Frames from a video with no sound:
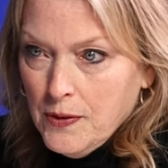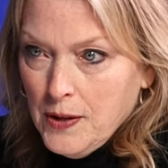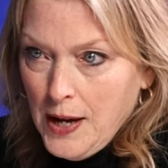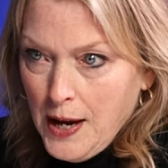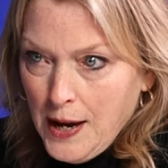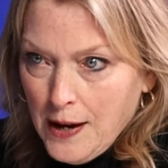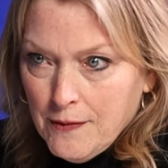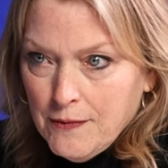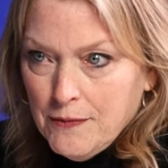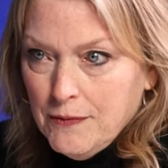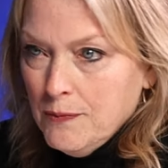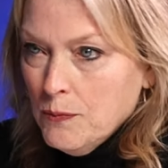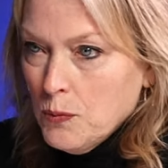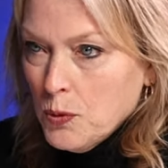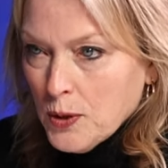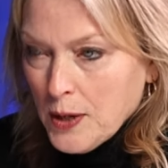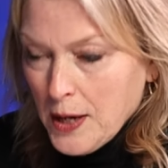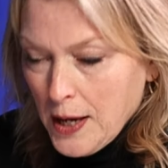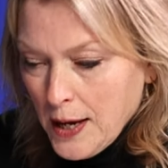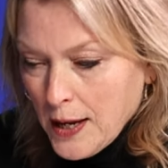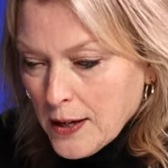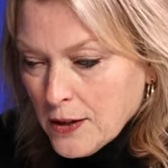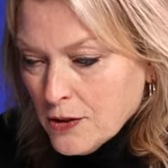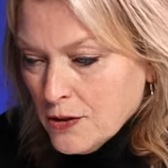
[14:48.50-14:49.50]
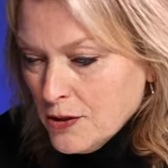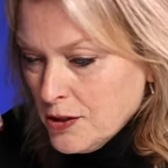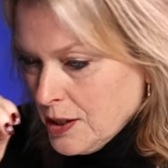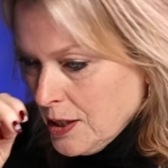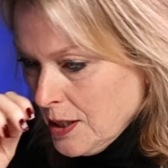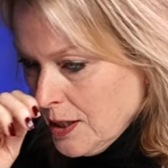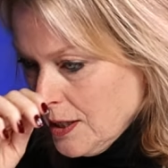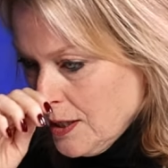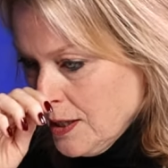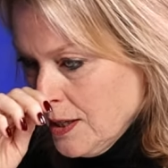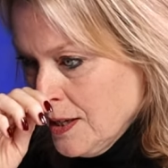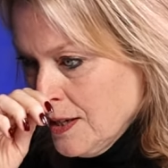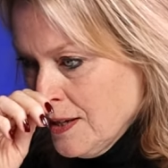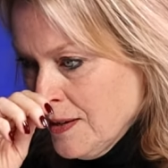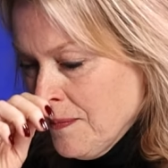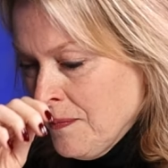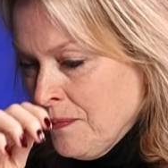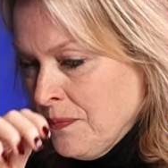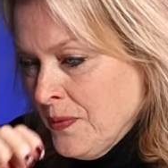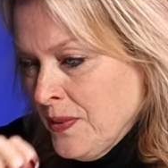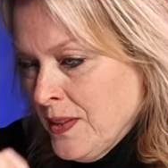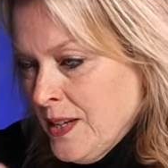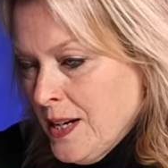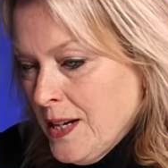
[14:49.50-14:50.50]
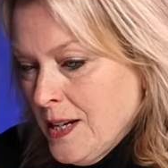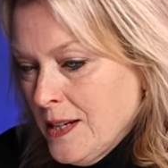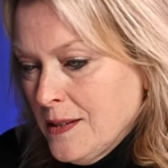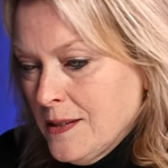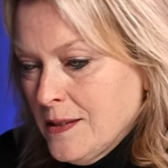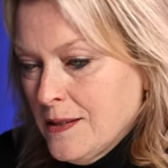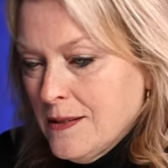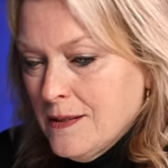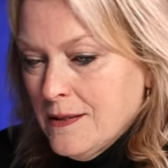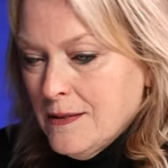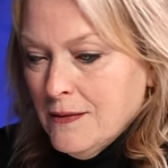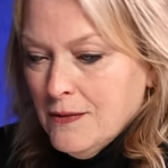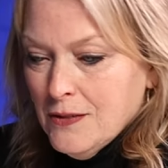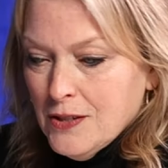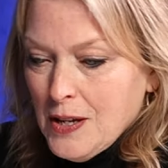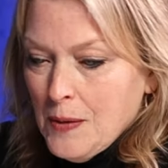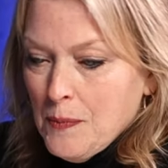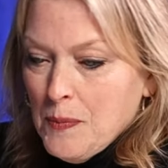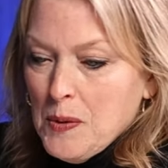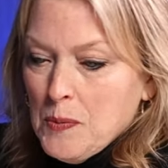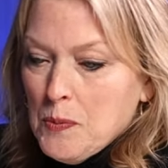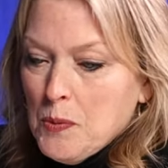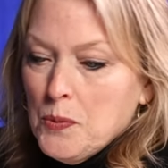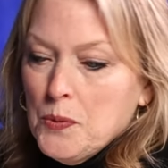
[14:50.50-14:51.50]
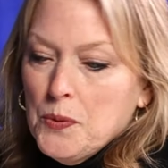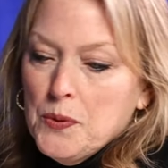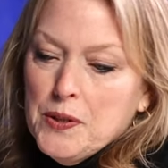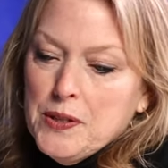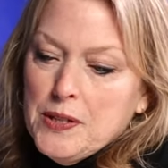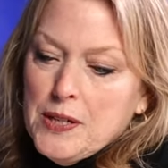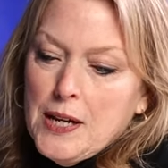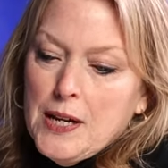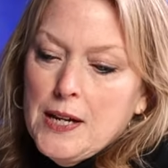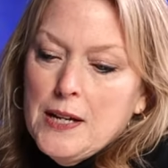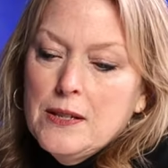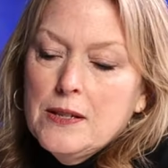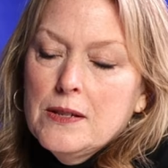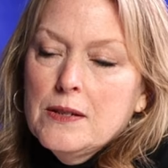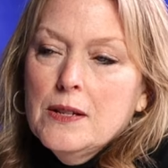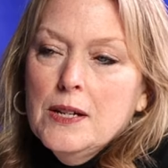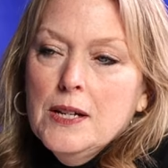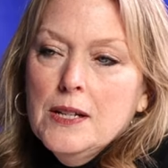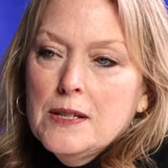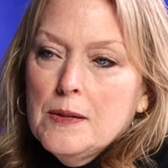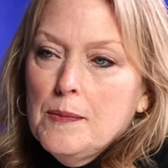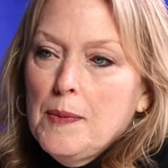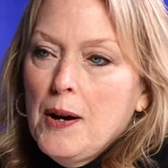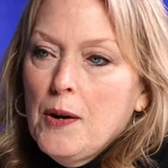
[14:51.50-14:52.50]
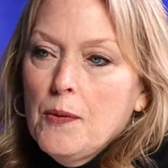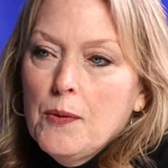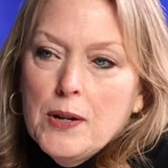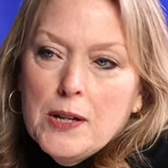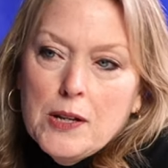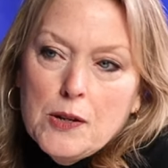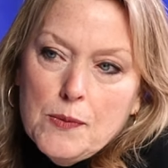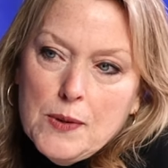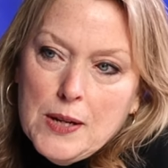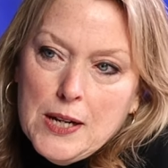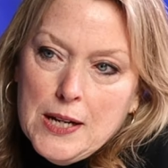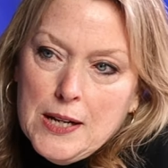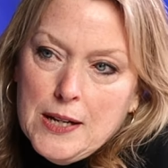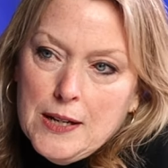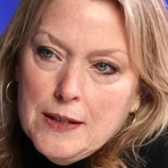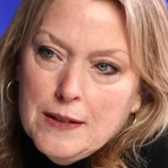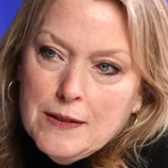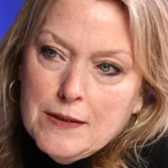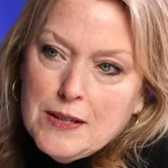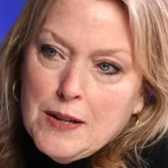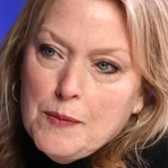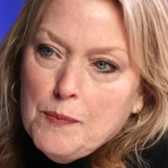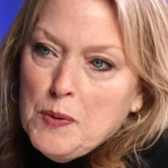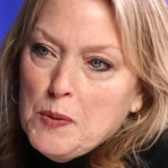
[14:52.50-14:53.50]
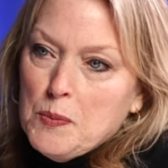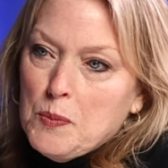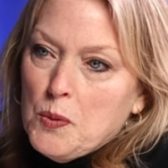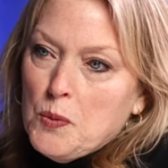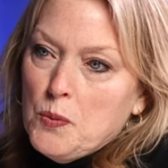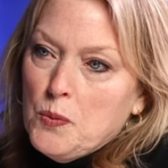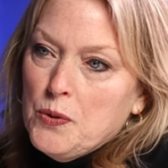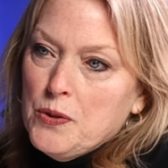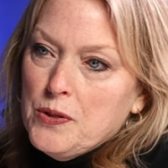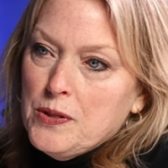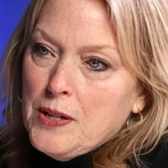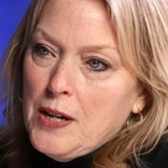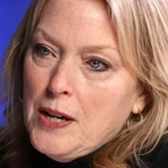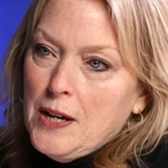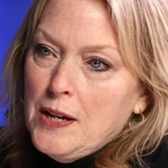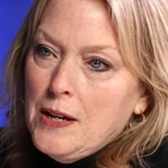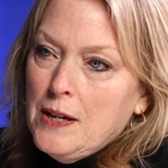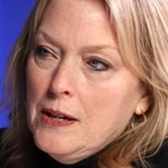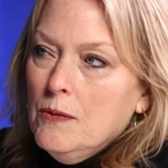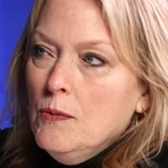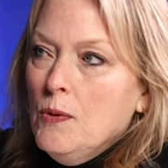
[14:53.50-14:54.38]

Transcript: have more energy, that it's, some people will say it's it's about what you eat, and some people will say,